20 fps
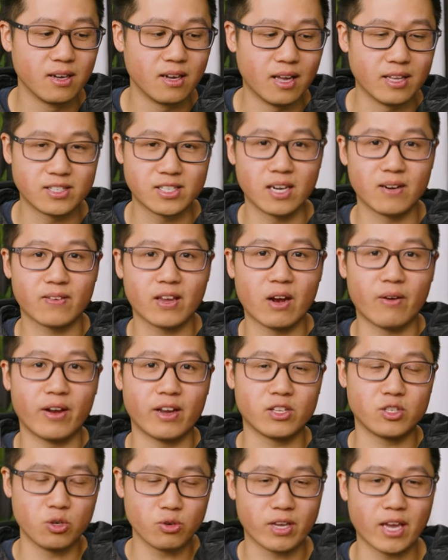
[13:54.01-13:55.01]
instead of
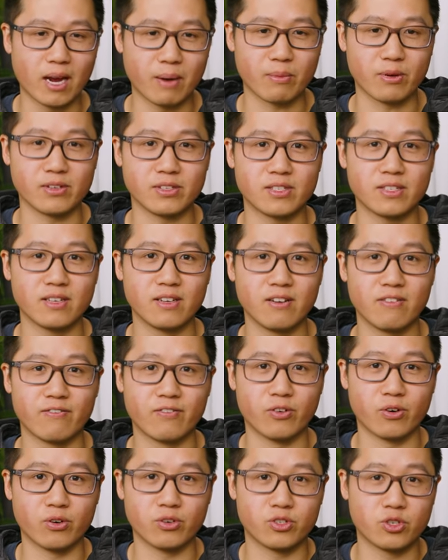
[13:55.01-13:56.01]
carrying two cameras
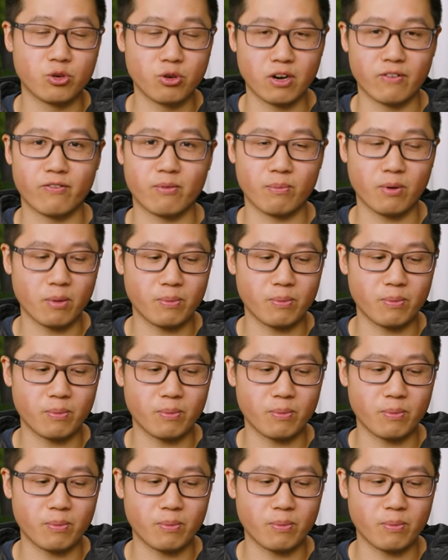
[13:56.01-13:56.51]
for two different